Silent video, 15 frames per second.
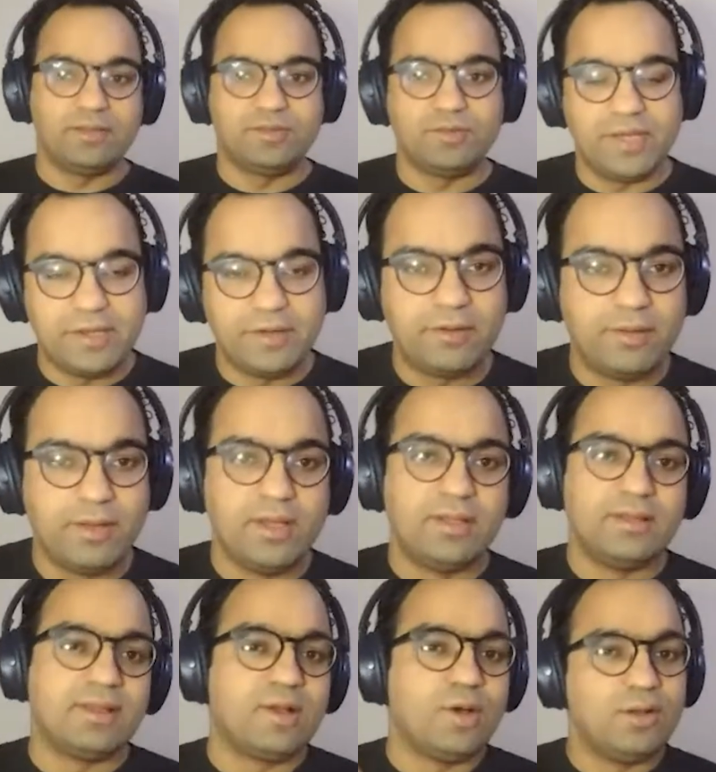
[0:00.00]
So here,
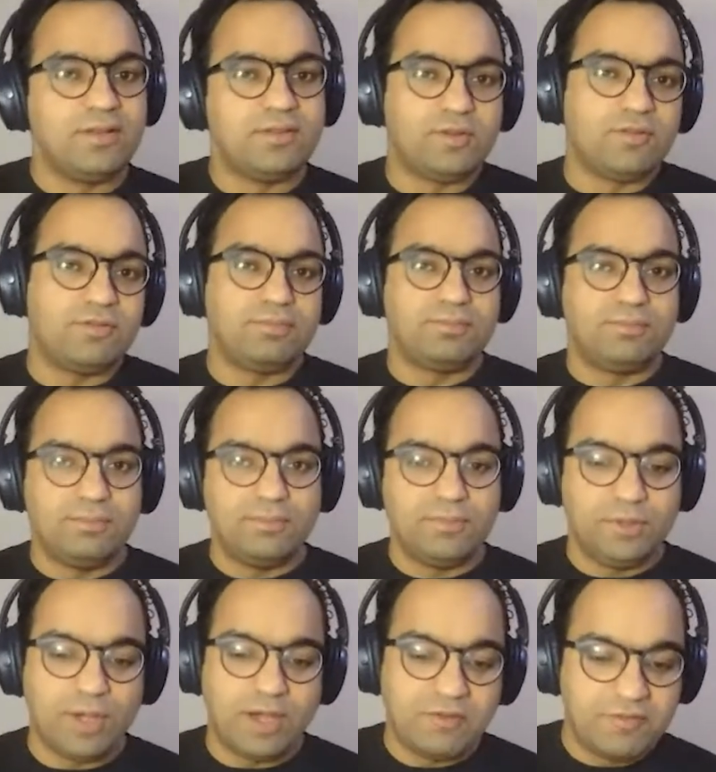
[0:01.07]
the goal is
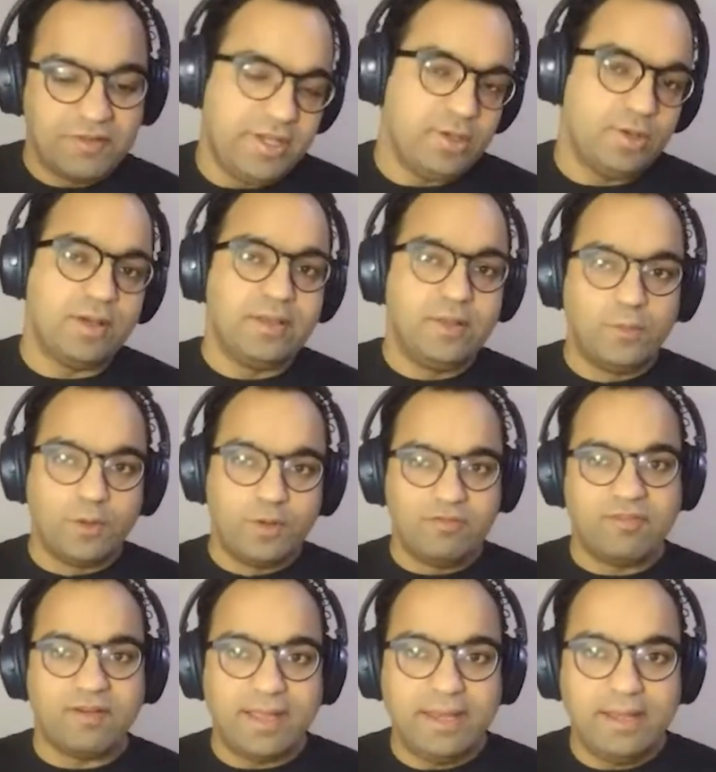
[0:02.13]
you have a video and you want to
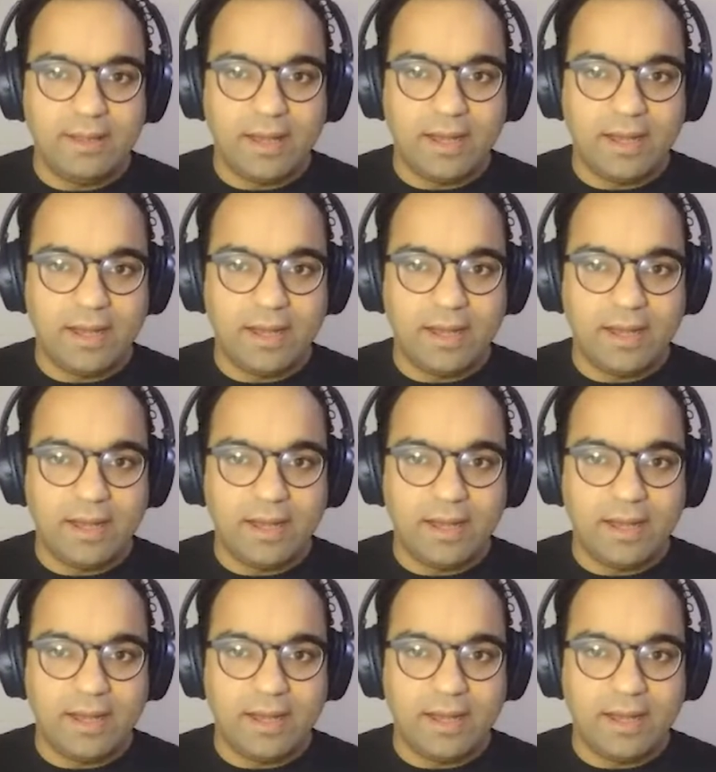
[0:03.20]
find